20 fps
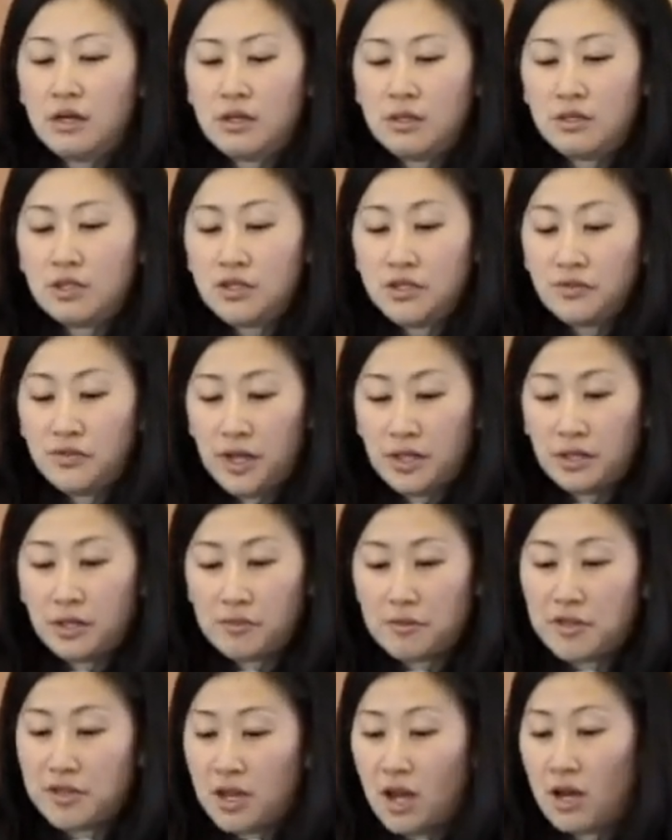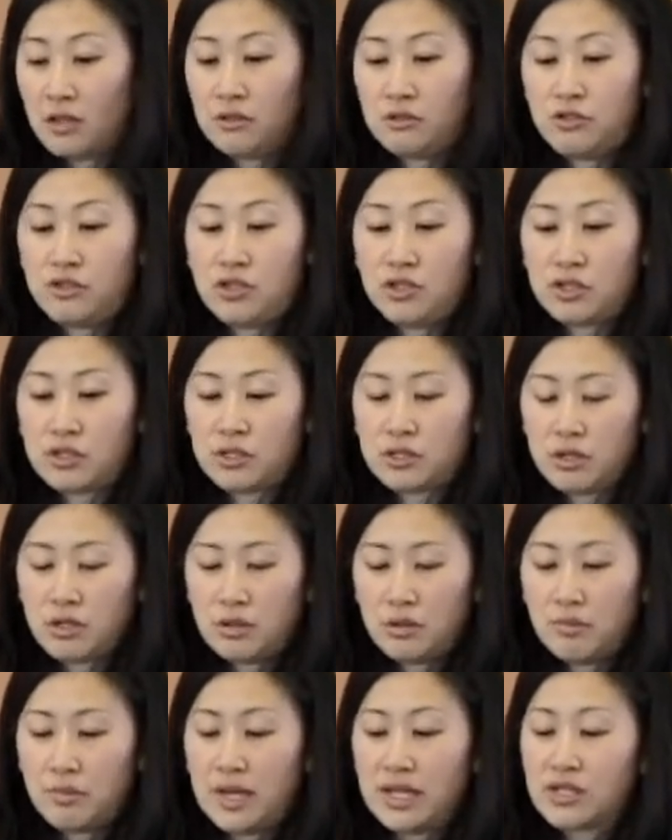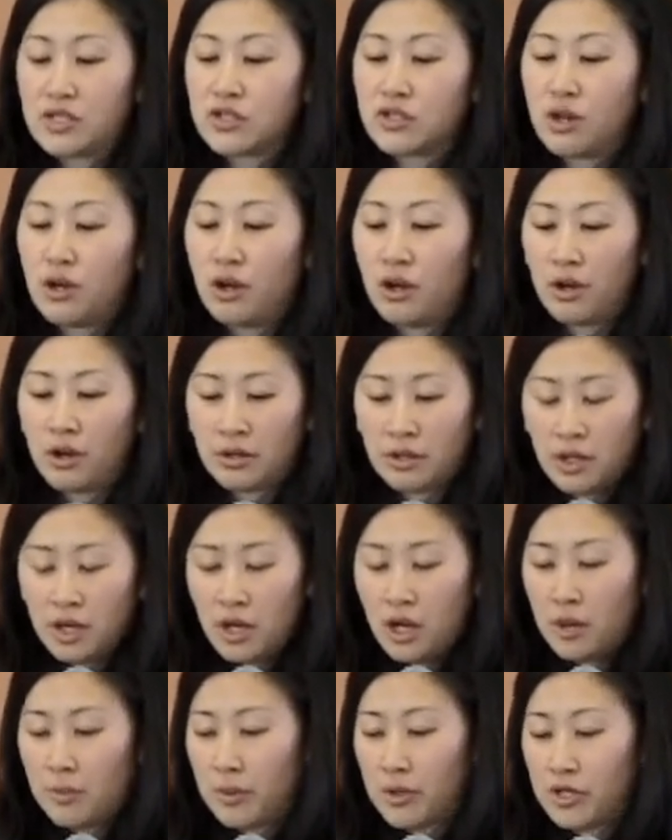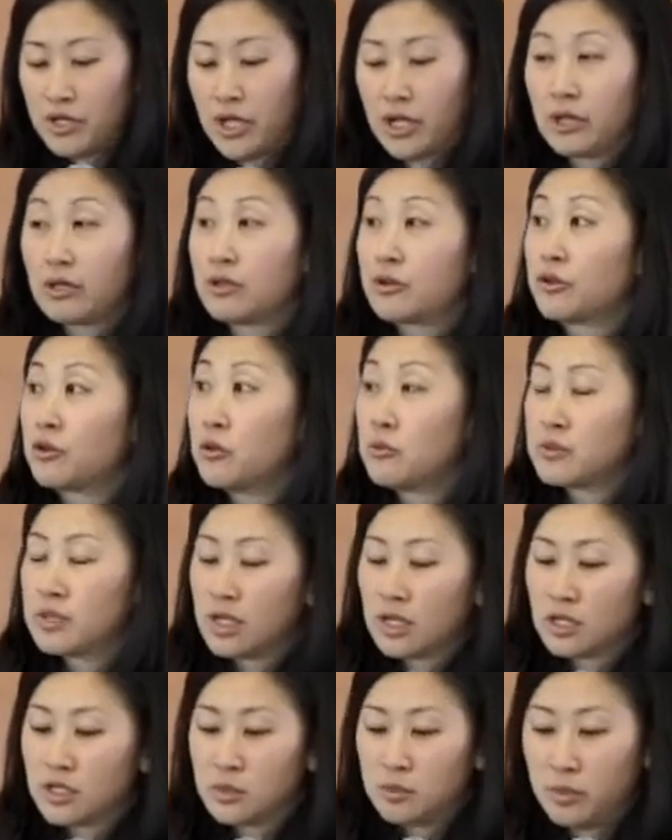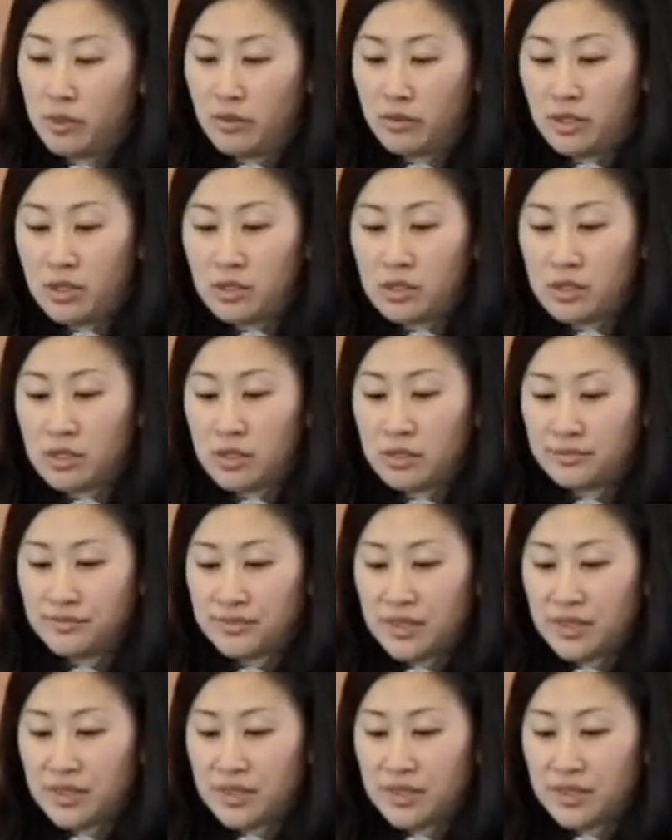to develop theologies based on a particular group's experience.